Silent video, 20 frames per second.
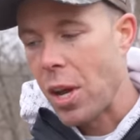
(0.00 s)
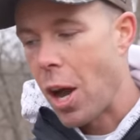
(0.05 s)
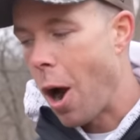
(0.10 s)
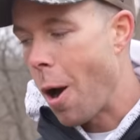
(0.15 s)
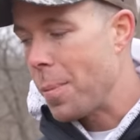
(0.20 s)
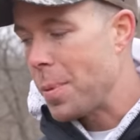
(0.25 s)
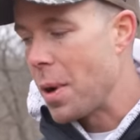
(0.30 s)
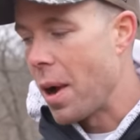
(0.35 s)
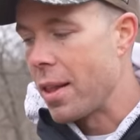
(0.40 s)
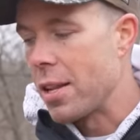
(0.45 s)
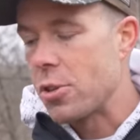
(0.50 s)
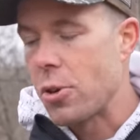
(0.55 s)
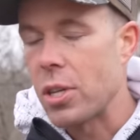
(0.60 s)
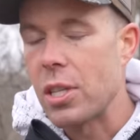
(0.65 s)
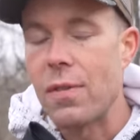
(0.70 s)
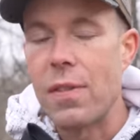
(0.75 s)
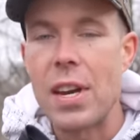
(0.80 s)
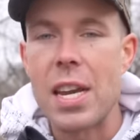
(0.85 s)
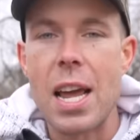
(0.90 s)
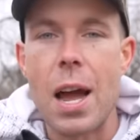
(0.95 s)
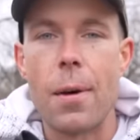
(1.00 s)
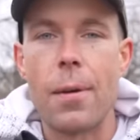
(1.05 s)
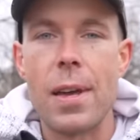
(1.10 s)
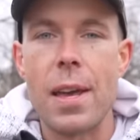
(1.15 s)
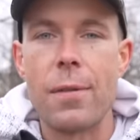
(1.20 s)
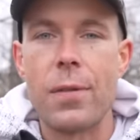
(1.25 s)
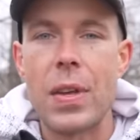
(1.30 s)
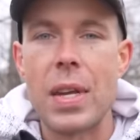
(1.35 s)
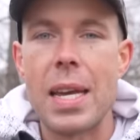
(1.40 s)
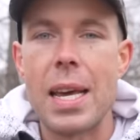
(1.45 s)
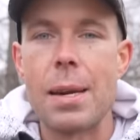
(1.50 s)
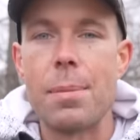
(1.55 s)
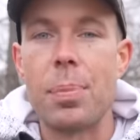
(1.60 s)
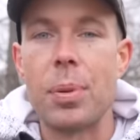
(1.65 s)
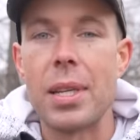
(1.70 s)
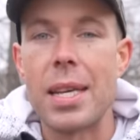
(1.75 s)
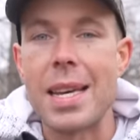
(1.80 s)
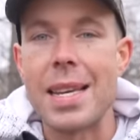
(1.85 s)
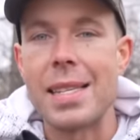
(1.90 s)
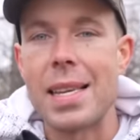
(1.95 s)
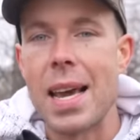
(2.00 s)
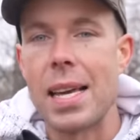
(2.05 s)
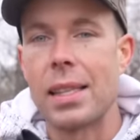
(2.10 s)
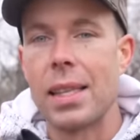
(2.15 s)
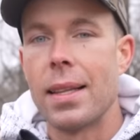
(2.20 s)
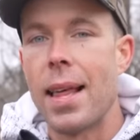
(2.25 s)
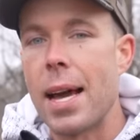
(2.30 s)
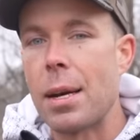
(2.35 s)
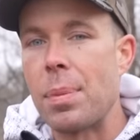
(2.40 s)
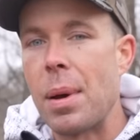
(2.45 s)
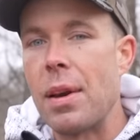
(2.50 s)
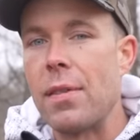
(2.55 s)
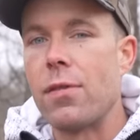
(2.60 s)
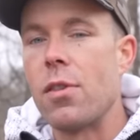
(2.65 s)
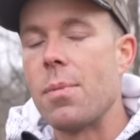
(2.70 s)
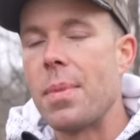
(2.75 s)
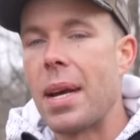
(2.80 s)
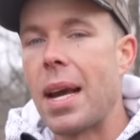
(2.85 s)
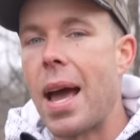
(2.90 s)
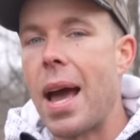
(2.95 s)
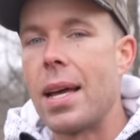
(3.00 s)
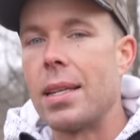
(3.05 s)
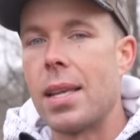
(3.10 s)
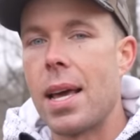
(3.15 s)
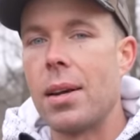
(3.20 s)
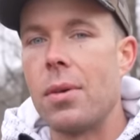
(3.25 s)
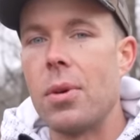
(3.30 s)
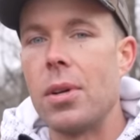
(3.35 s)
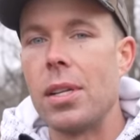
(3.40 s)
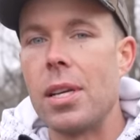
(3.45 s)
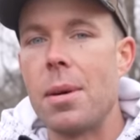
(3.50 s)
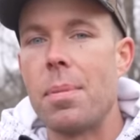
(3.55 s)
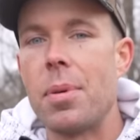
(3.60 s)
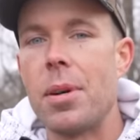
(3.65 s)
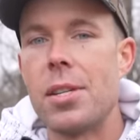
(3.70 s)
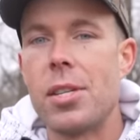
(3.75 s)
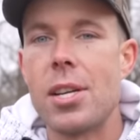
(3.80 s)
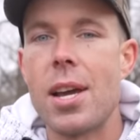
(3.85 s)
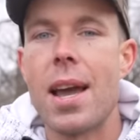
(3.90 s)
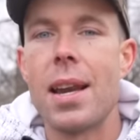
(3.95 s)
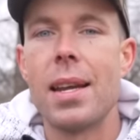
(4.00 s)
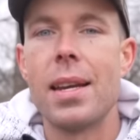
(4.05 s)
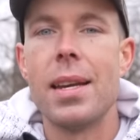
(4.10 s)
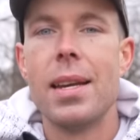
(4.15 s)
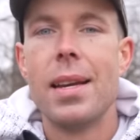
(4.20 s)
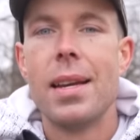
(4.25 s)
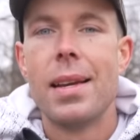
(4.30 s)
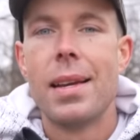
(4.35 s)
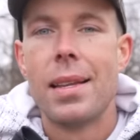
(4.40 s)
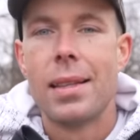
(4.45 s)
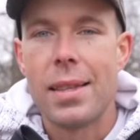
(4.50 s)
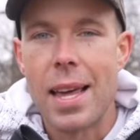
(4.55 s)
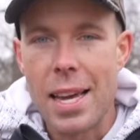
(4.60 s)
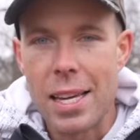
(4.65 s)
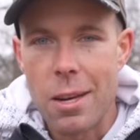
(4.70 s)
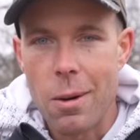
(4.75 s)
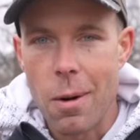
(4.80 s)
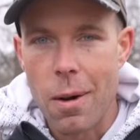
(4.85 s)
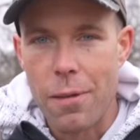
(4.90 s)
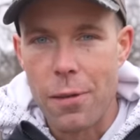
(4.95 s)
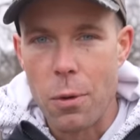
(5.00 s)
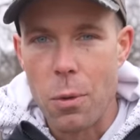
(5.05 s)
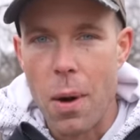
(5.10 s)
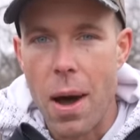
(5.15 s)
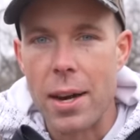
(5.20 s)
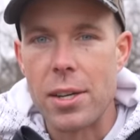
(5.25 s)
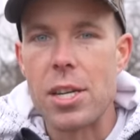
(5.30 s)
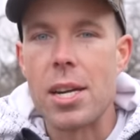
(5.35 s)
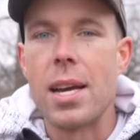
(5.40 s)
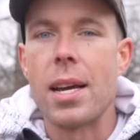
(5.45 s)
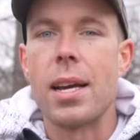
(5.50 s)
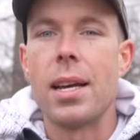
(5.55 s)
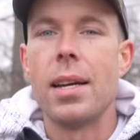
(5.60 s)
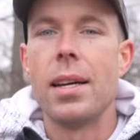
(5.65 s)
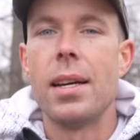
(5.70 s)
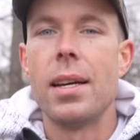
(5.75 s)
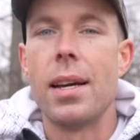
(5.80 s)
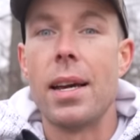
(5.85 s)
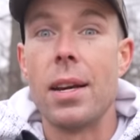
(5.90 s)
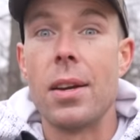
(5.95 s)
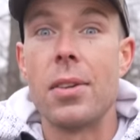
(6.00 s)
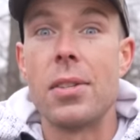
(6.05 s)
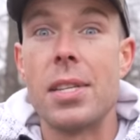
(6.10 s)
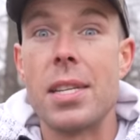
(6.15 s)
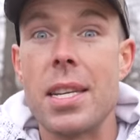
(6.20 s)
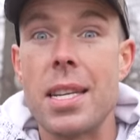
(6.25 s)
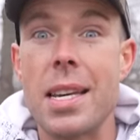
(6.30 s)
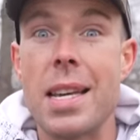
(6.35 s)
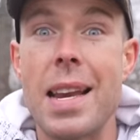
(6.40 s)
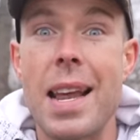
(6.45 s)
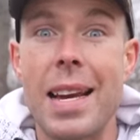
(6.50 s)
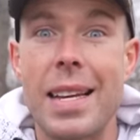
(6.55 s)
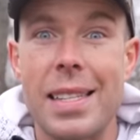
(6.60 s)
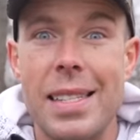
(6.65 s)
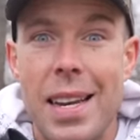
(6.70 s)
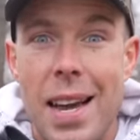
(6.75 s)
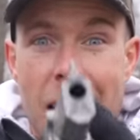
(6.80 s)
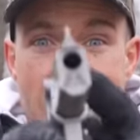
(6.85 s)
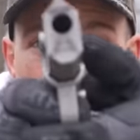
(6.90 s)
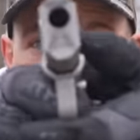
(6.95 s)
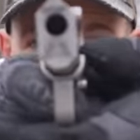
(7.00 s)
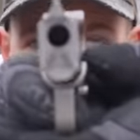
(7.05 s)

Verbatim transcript: Hope you all enjoyed the video. If you did, please hit the like button for me, guys. I'd really appreciate it. Thank you all for watching, and I'll see you next time.